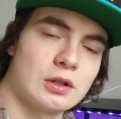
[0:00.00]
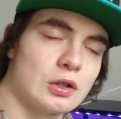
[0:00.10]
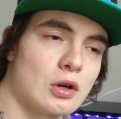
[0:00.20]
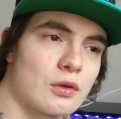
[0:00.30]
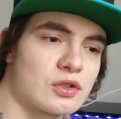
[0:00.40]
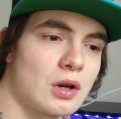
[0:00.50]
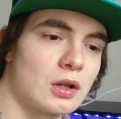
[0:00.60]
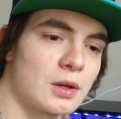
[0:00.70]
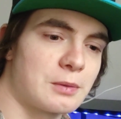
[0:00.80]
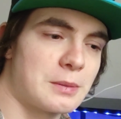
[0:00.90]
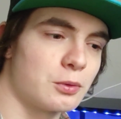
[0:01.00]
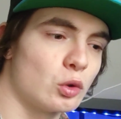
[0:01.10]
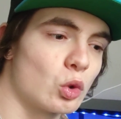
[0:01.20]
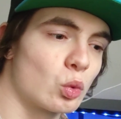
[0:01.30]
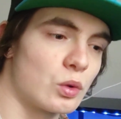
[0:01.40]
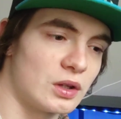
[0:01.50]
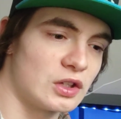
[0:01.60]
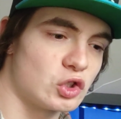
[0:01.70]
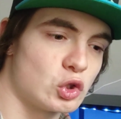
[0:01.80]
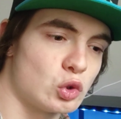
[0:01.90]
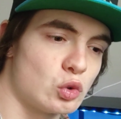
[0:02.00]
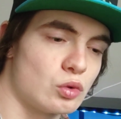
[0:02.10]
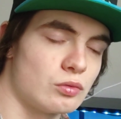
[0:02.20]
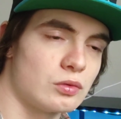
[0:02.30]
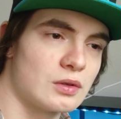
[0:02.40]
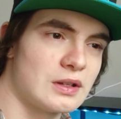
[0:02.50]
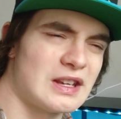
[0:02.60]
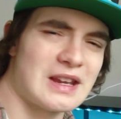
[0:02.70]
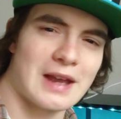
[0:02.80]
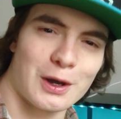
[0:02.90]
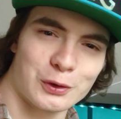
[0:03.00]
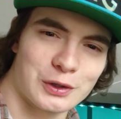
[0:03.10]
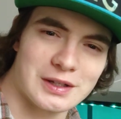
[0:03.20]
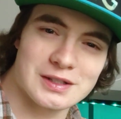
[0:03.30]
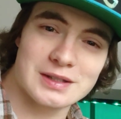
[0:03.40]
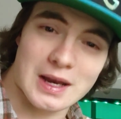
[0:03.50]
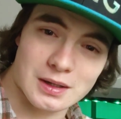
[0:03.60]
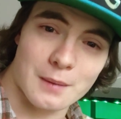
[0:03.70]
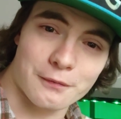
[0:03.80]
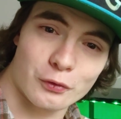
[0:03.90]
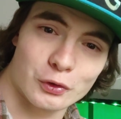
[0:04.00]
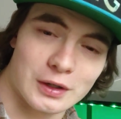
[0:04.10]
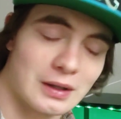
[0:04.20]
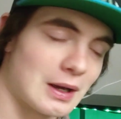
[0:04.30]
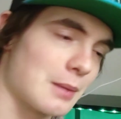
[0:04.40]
There's not a lot of people who are willing to eat healthy and stand up for it.